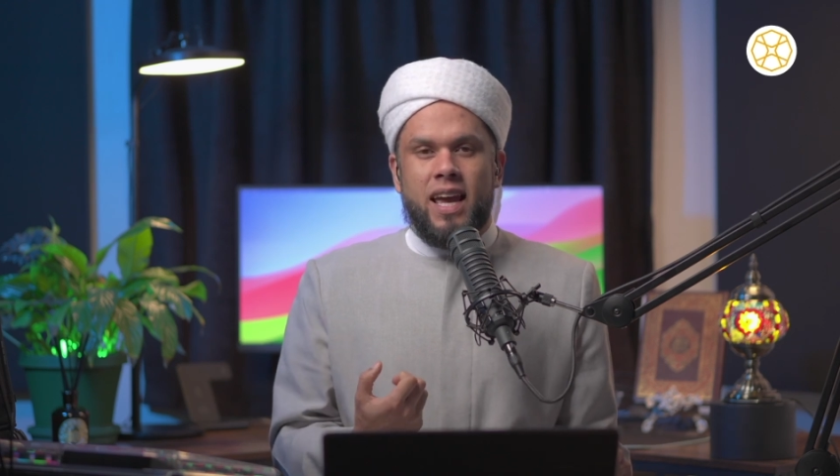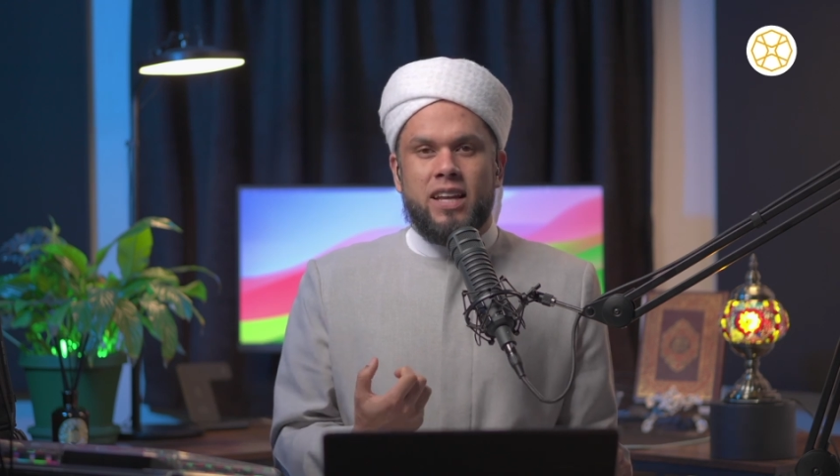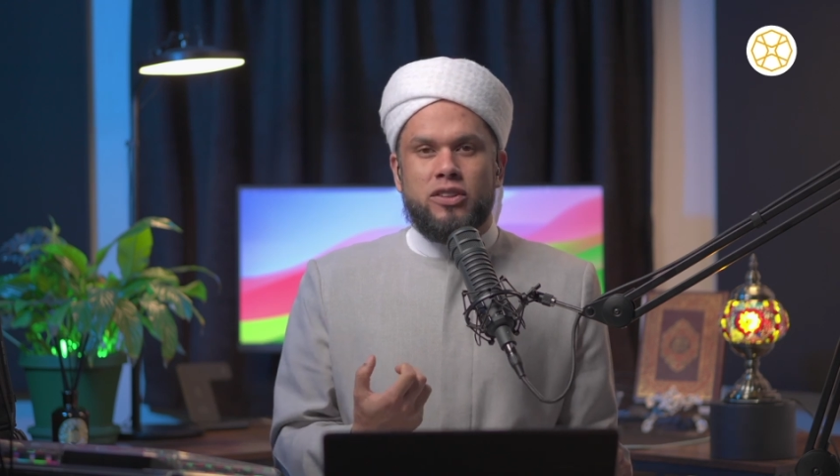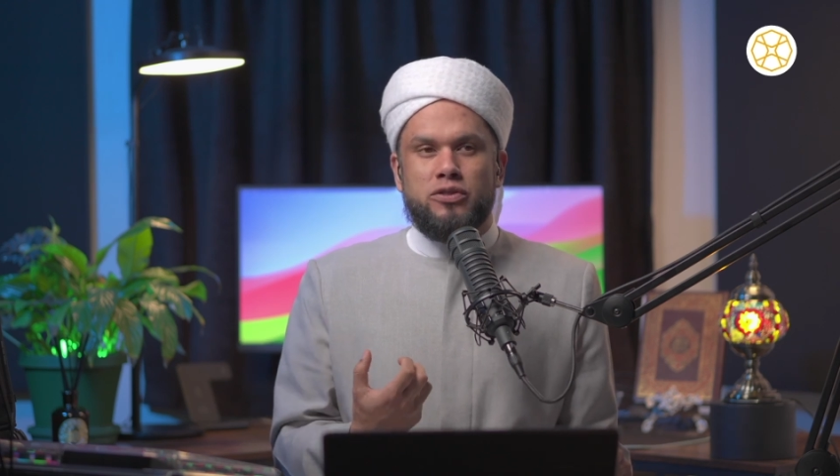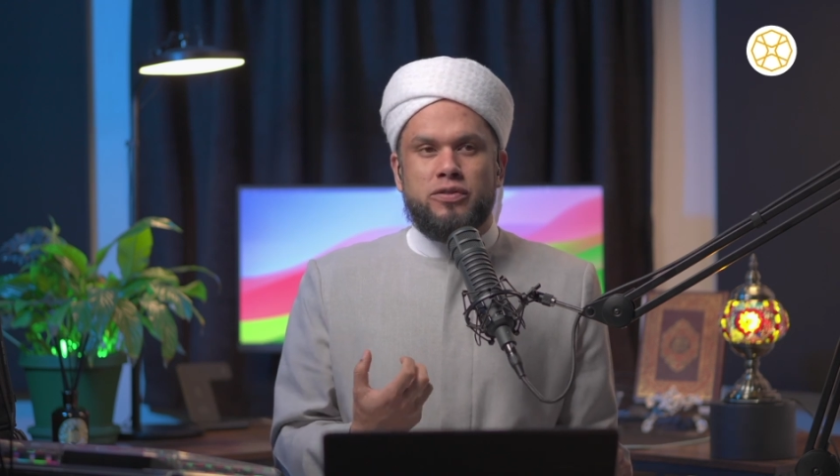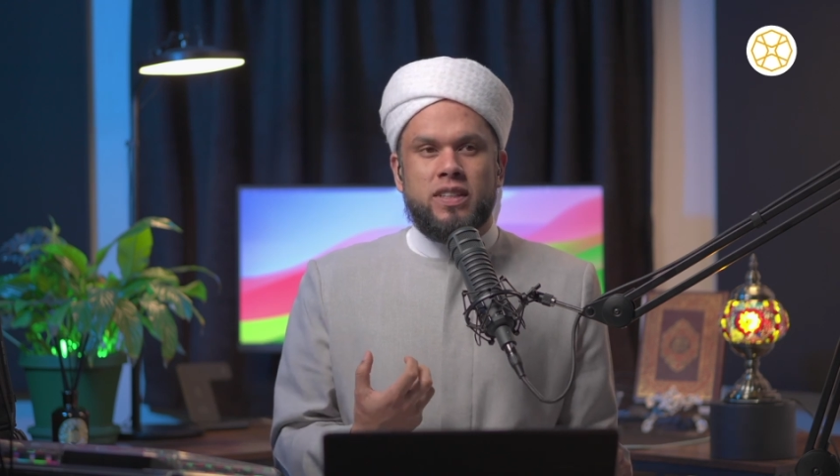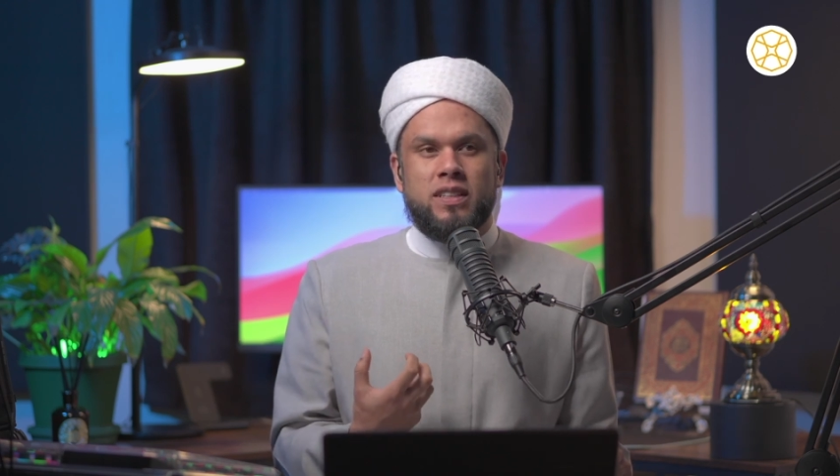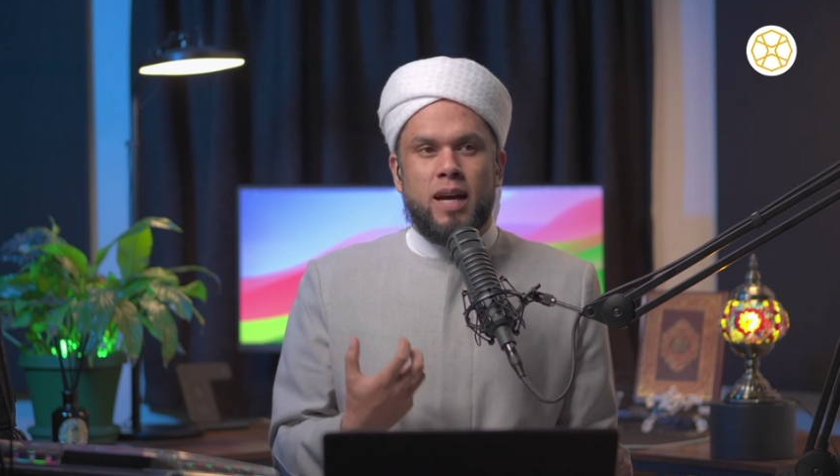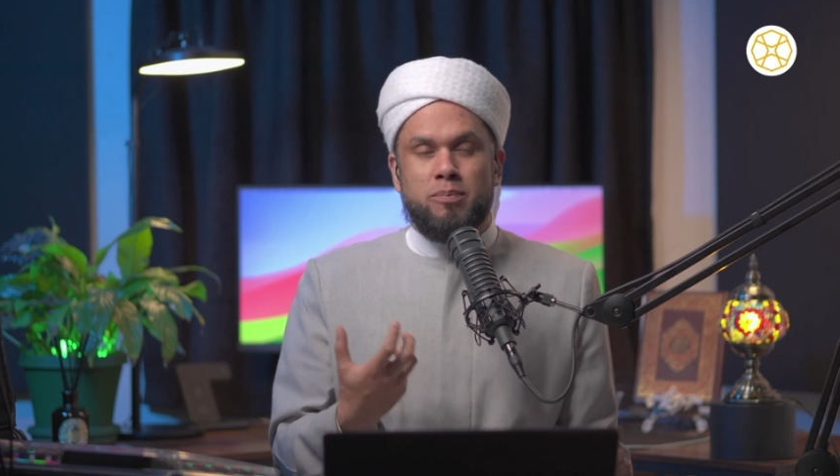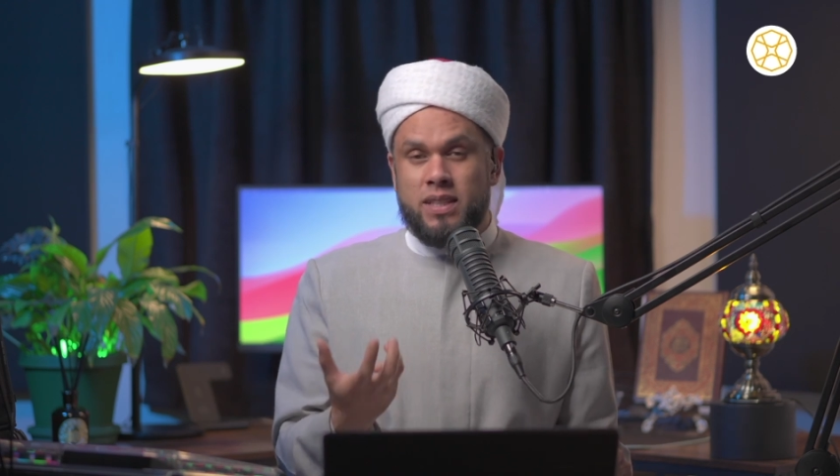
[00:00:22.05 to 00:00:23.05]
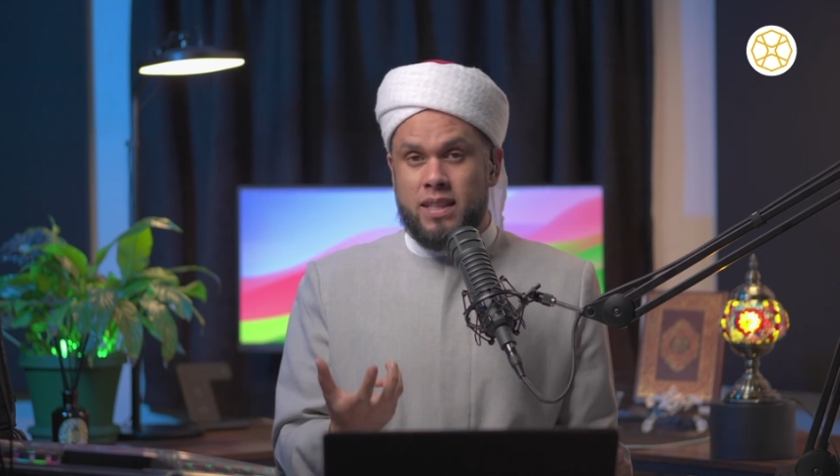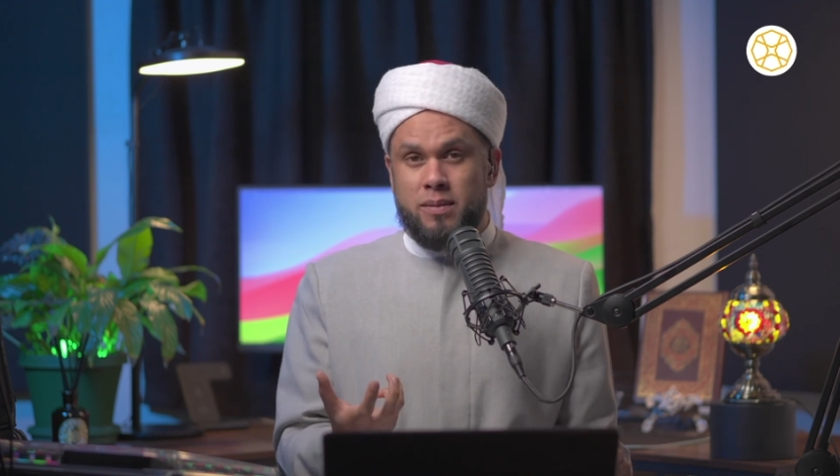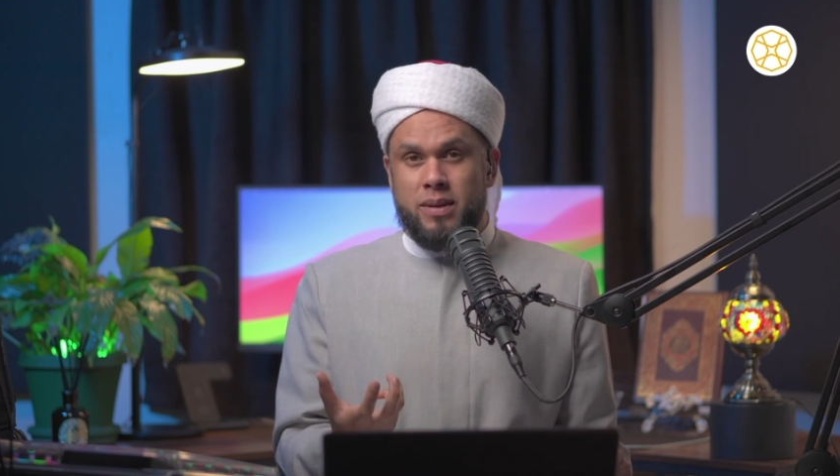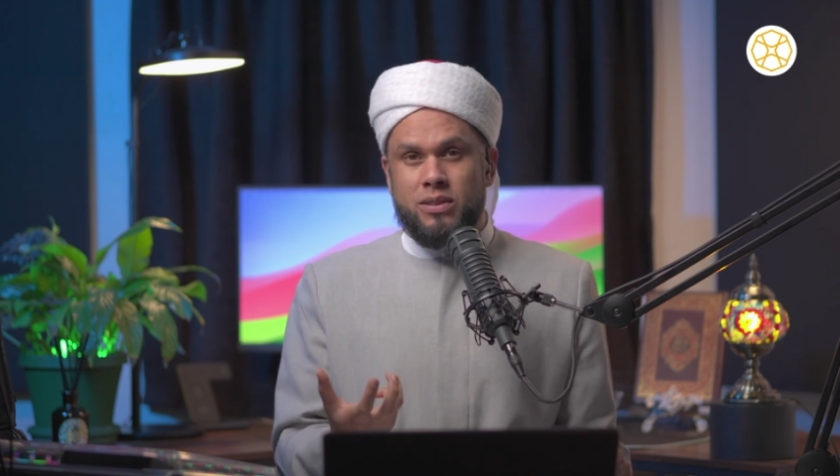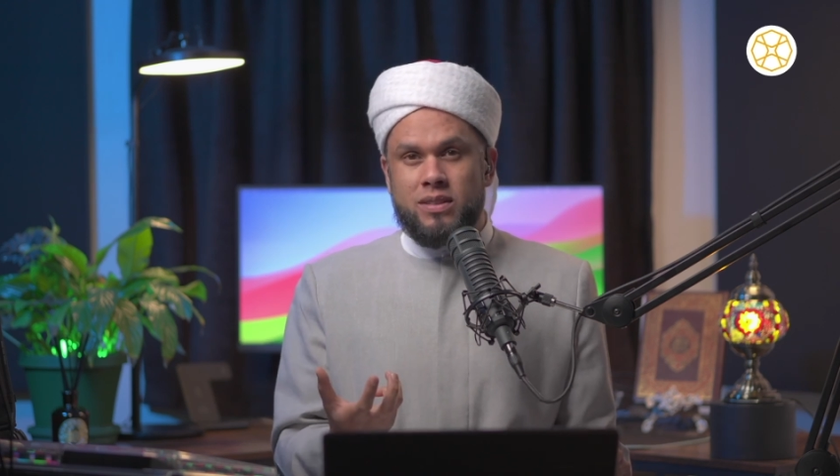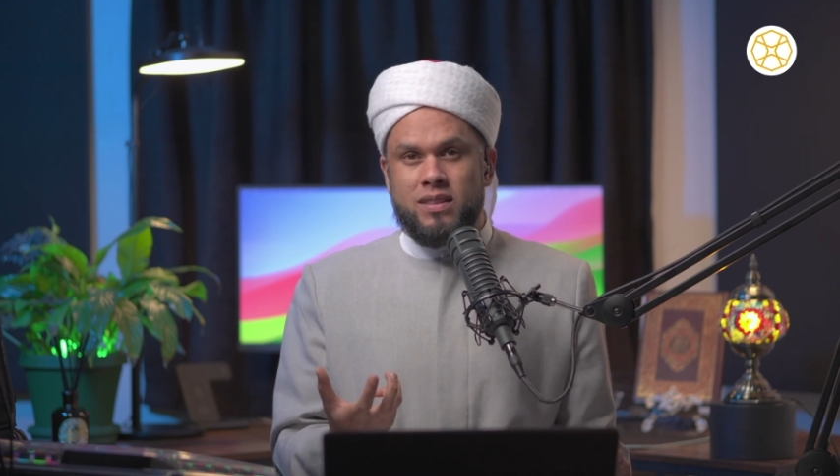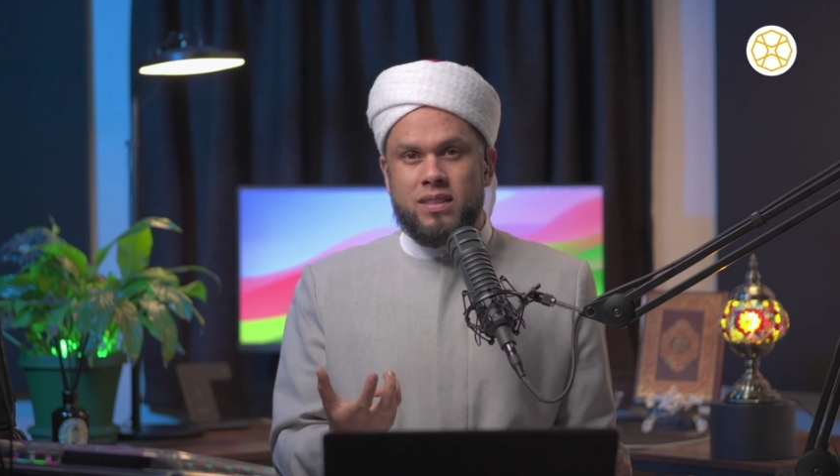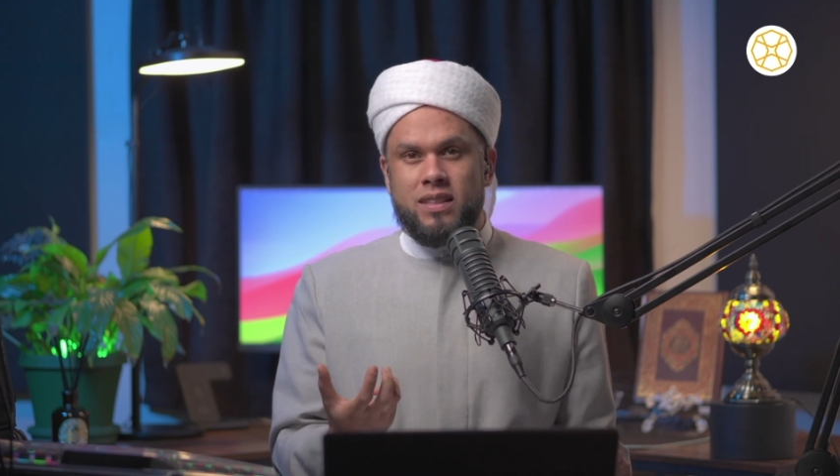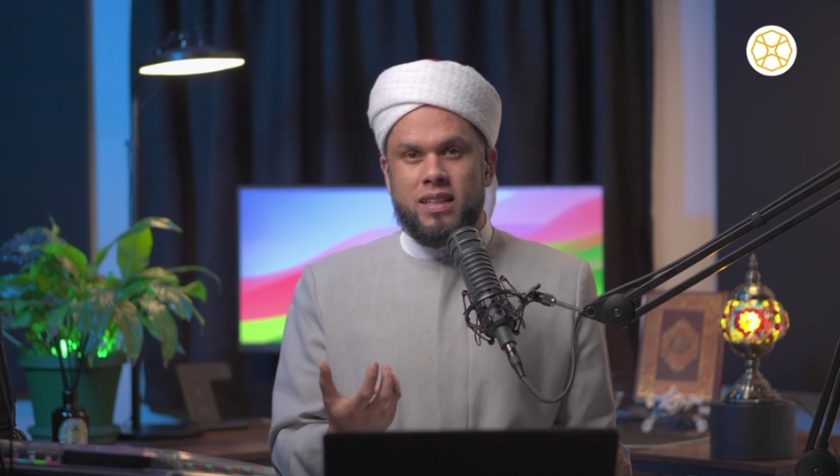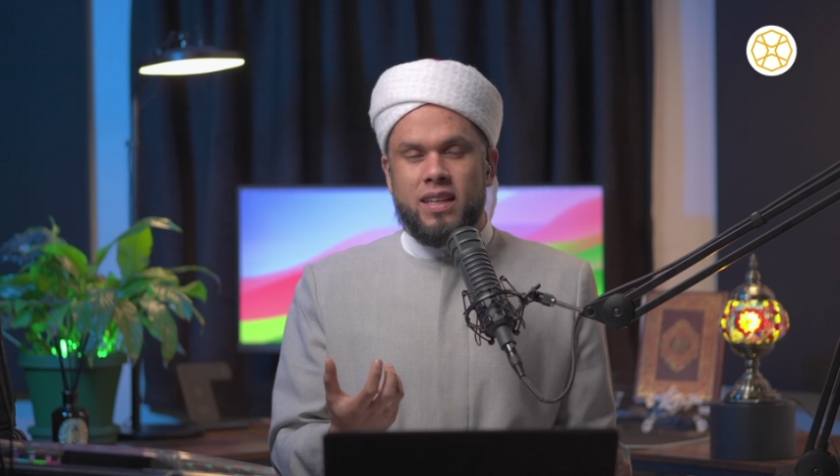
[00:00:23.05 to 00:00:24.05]
and you feel upset about
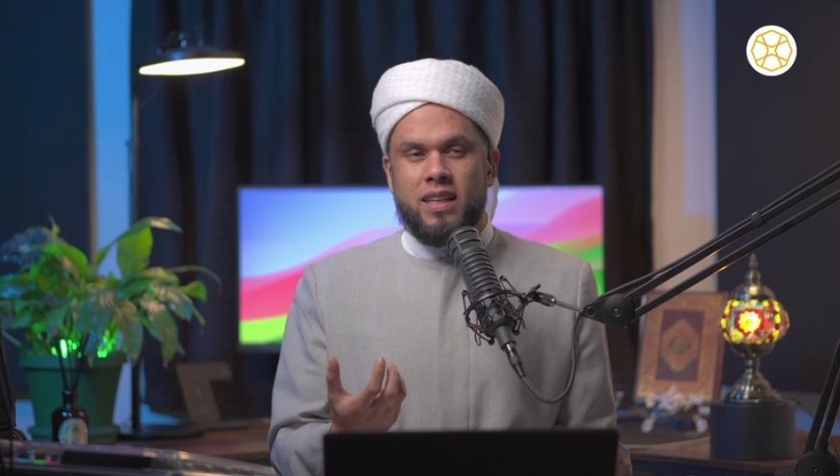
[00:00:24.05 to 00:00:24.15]
it.